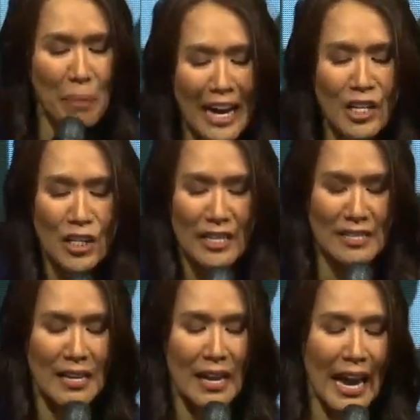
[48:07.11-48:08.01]

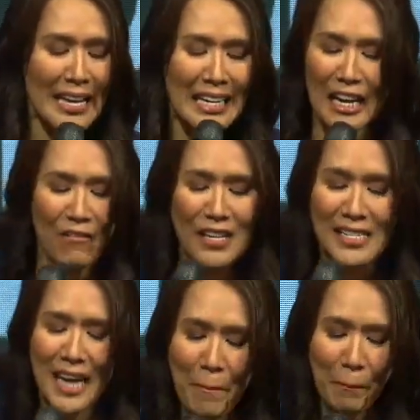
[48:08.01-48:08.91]
patience, and
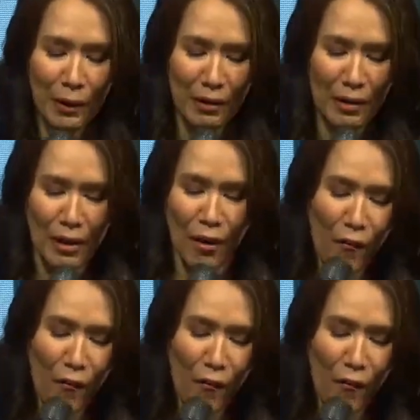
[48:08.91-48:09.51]
even temper,